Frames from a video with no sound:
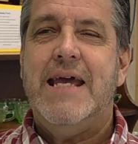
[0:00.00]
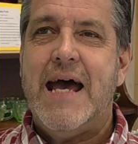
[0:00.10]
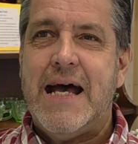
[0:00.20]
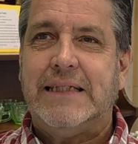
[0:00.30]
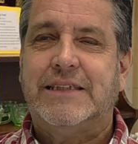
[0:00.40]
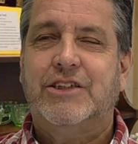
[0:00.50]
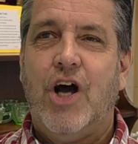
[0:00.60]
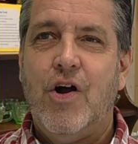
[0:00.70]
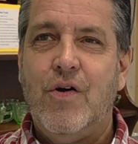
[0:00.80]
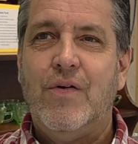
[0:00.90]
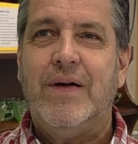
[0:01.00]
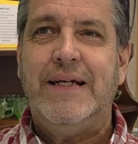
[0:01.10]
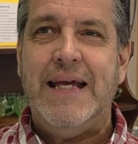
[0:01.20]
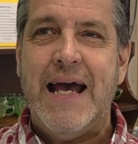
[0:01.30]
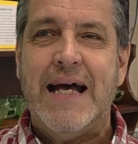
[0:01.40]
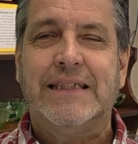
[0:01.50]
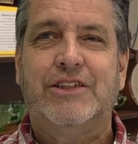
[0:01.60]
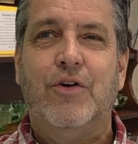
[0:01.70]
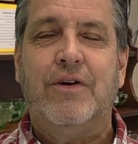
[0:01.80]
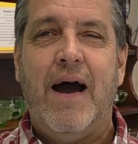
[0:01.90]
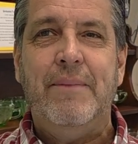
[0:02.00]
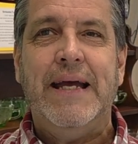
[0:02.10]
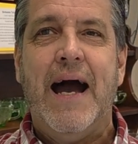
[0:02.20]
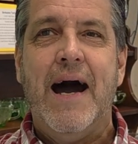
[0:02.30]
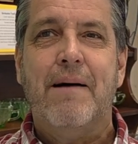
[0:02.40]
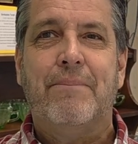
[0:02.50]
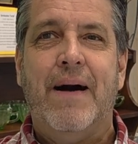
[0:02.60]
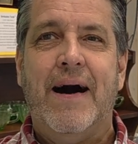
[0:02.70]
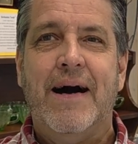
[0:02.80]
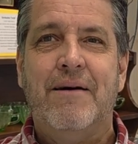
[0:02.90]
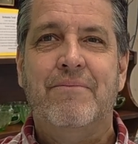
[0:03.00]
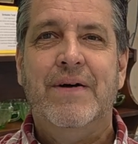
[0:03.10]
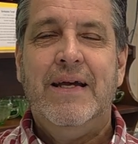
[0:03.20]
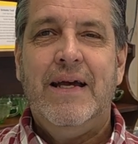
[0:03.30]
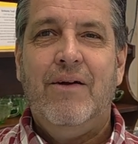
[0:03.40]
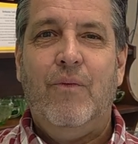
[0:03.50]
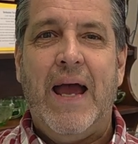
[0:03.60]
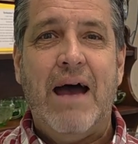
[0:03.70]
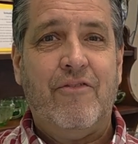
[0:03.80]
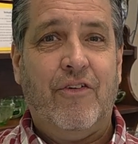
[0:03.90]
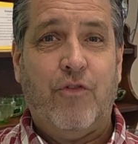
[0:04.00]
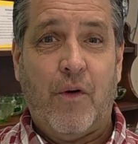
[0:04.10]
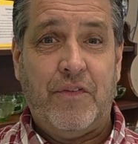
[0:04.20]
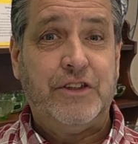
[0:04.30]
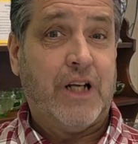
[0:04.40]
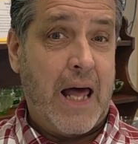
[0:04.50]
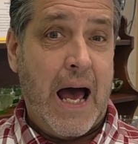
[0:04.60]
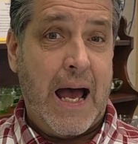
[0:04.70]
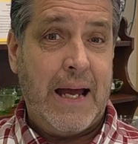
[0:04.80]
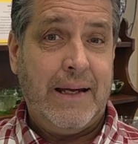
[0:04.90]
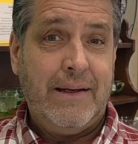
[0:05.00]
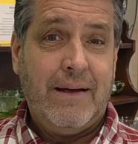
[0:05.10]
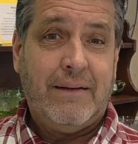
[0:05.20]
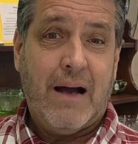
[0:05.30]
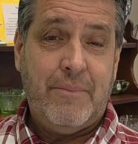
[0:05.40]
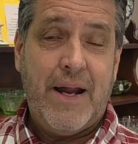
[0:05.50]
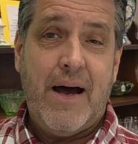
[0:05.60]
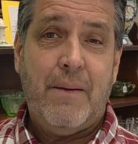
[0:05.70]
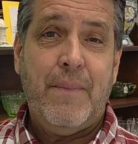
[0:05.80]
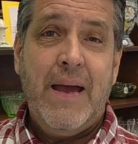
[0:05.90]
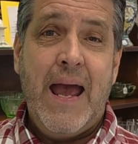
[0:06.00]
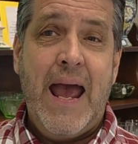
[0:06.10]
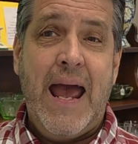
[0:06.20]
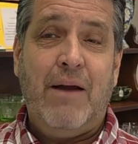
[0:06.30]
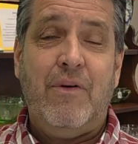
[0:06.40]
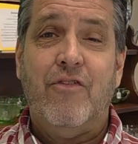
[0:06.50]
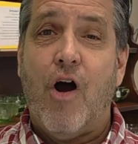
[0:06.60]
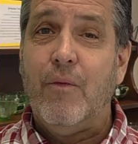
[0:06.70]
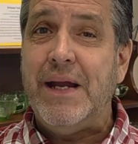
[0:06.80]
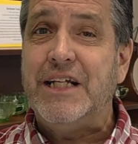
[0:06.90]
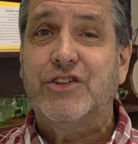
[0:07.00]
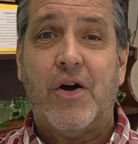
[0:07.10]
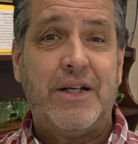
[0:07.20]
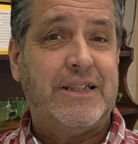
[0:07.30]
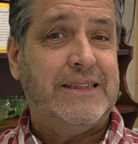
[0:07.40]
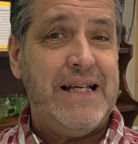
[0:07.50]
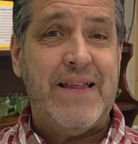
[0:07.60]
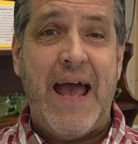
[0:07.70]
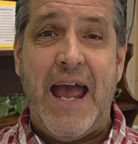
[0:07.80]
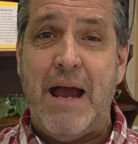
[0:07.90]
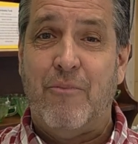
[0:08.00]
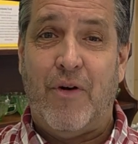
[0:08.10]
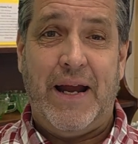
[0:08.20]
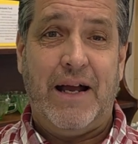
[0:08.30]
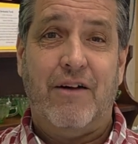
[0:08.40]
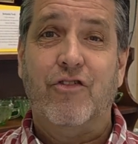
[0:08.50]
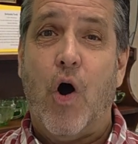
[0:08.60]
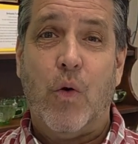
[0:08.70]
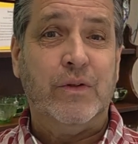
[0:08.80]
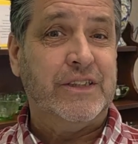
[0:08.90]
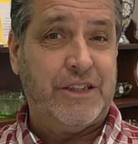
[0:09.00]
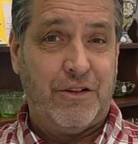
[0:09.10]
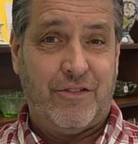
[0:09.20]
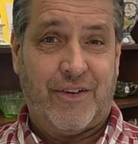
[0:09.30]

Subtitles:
banksters. So coming up, we have the 4th of July coming up, and we've already started to see the hammering of gold and silver.